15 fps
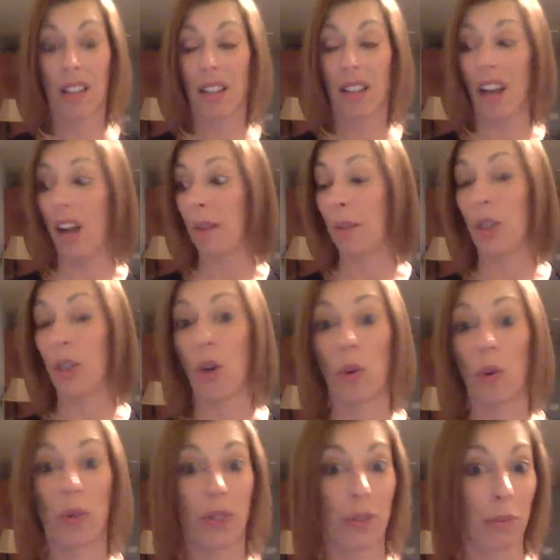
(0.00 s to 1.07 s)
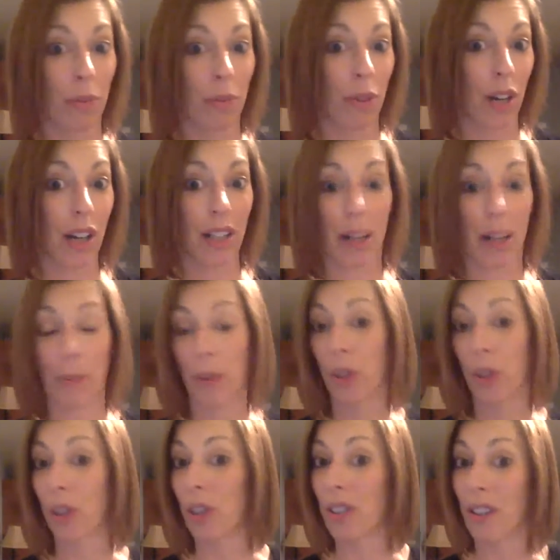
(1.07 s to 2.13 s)
A couple of the
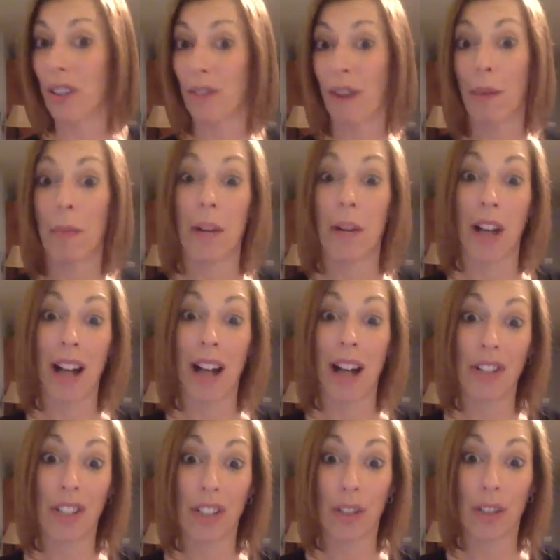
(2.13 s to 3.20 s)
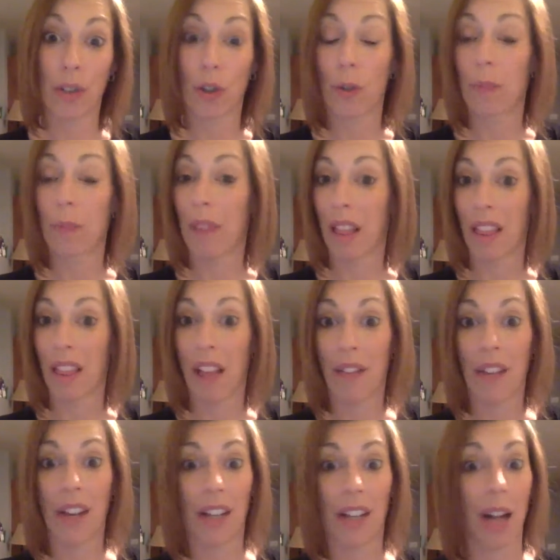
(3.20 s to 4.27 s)
girls have fibromyalgia in the group. They love
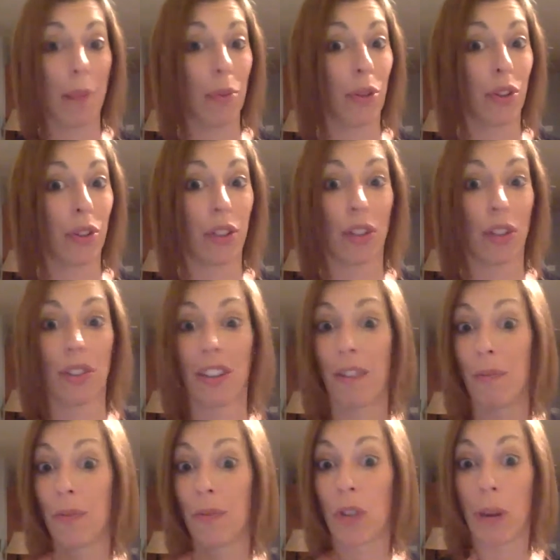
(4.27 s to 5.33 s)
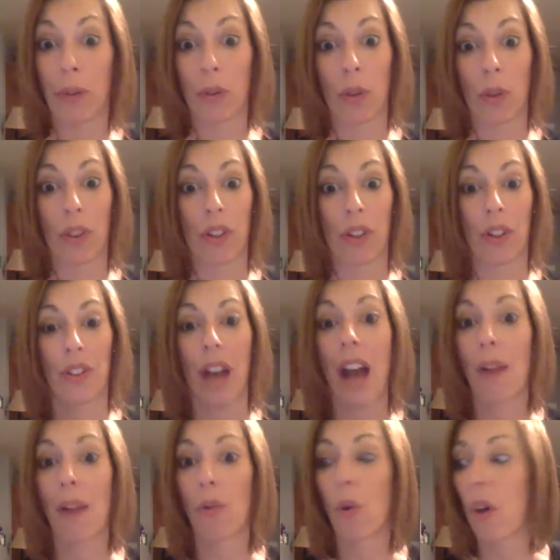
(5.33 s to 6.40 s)
it. A couple of the girls have troubles with their
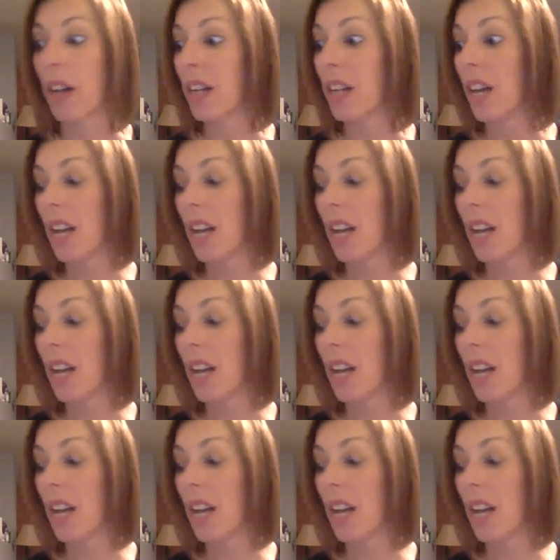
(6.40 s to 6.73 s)
thyroid.